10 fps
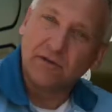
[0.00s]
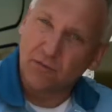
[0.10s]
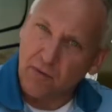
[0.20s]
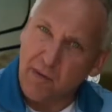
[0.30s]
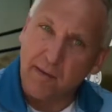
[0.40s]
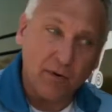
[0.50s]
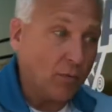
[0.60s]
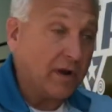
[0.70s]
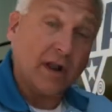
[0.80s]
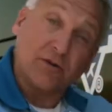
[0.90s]
Remember,
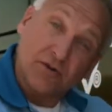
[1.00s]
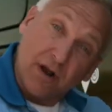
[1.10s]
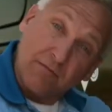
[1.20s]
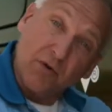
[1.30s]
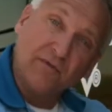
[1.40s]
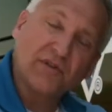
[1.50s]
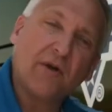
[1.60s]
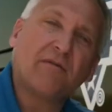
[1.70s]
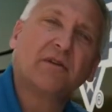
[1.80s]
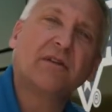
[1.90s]
when that truck moves
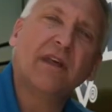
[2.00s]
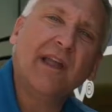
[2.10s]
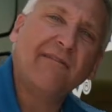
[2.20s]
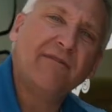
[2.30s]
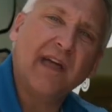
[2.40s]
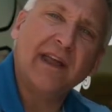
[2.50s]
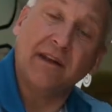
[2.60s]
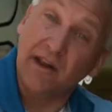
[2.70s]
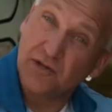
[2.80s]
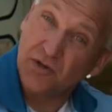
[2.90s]
over to the left lane
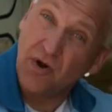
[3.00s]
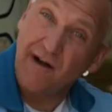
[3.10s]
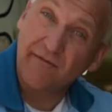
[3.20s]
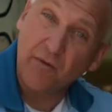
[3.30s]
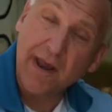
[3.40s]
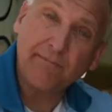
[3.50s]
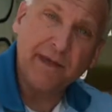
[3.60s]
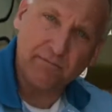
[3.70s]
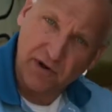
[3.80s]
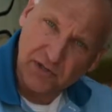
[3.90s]
to let you off a ramp,
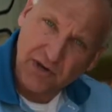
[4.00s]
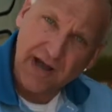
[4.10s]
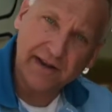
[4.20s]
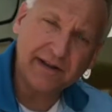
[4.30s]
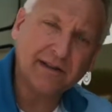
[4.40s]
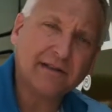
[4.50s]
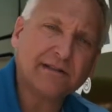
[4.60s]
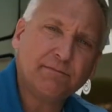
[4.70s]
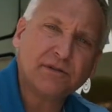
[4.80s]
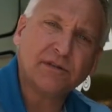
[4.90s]
that brings you out into
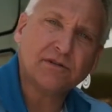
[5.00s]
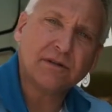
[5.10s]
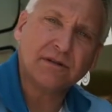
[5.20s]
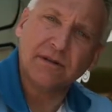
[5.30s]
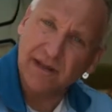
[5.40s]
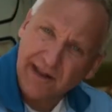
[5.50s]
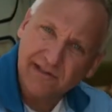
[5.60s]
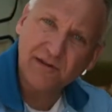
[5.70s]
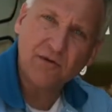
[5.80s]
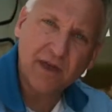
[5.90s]
this position, and
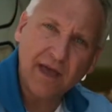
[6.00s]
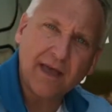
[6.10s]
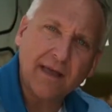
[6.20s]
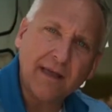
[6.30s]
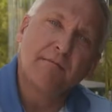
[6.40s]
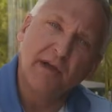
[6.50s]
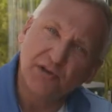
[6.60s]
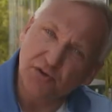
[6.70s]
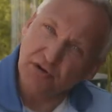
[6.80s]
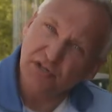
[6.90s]
that's okay. Make
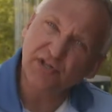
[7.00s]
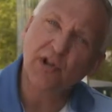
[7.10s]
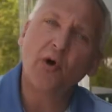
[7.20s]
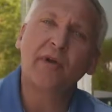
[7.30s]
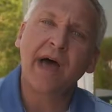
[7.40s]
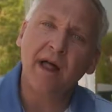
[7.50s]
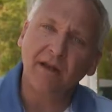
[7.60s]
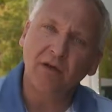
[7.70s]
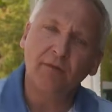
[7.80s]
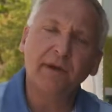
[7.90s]
sure you slow down a
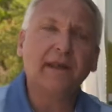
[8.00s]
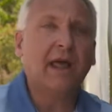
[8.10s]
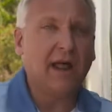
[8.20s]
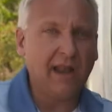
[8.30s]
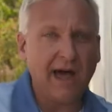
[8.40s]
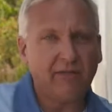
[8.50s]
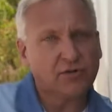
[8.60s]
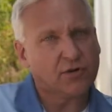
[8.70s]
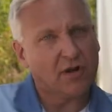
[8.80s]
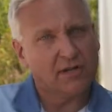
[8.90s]
little bit, allow the
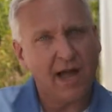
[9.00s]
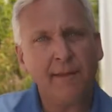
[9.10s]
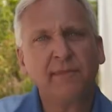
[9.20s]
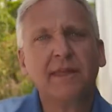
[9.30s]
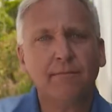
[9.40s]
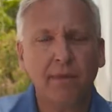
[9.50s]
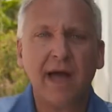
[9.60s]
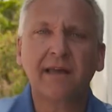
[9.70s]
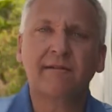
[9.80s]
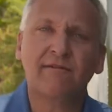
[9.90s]
truck time to get
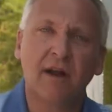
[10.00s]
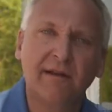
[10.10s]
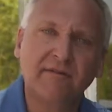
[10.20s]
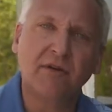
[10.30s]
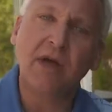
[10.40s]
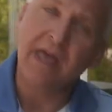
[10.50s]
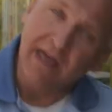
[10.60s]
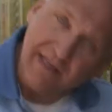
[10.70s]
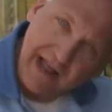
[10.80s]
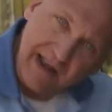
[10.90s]
back in front of you.
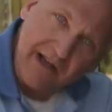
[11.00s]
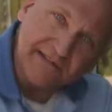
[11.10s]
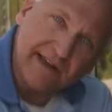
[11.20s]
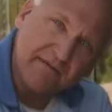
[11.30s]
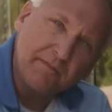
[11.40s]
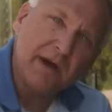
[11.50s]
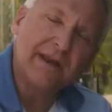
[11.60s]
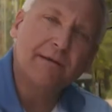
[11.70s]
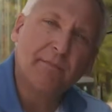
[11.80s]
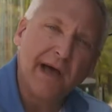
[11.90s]
That allows everybody
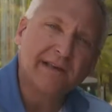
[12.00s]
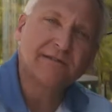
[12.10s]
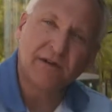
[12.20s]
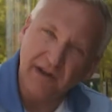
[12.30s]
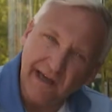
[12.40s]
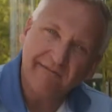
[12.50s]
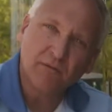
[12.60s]
to pass on the left